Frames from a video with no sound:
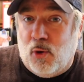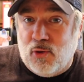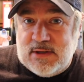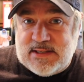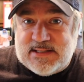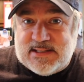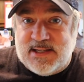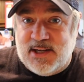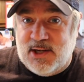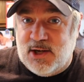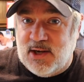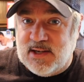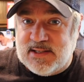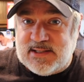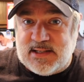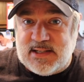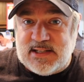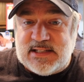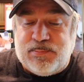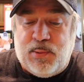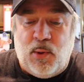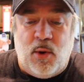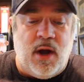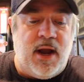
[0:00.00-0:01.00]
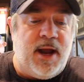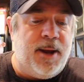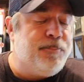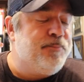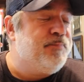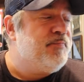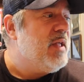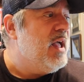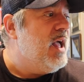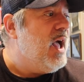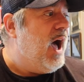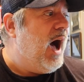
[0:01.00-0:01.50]
old as the hills at this
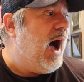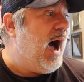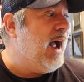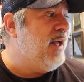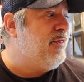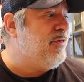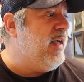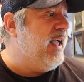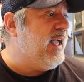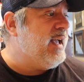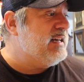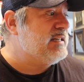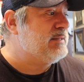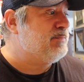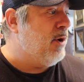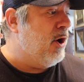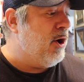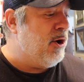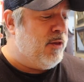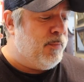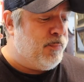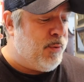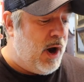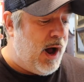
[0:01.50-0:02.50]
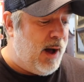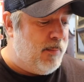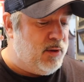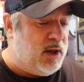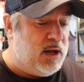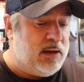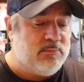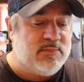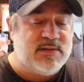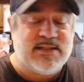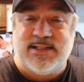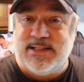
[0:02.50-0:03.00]
point, I think is part of the
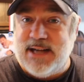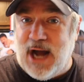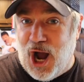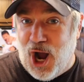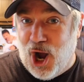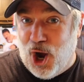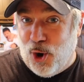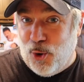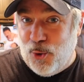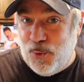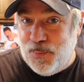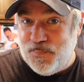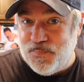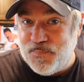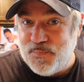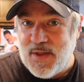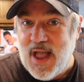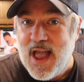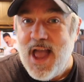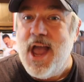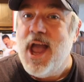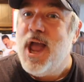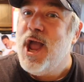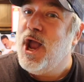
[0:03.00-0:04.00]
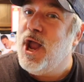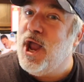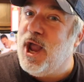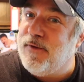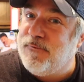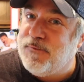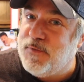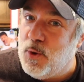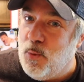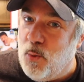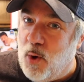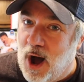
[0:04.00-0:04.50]
problem. So,
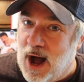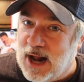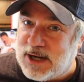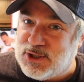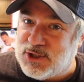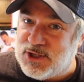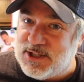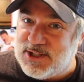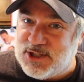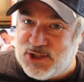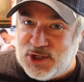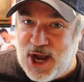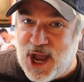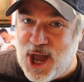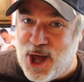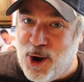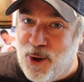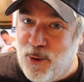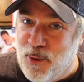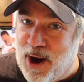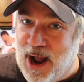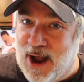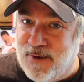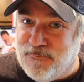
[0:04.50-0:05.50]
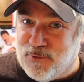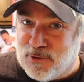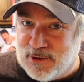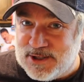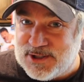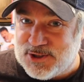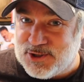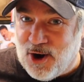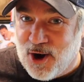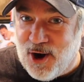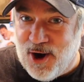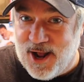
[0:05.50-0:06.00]
if you watch this channel when I
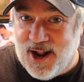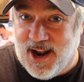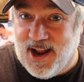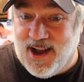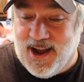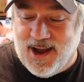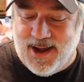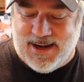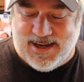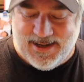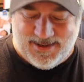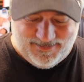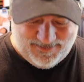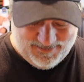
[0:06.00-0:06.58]
first started it,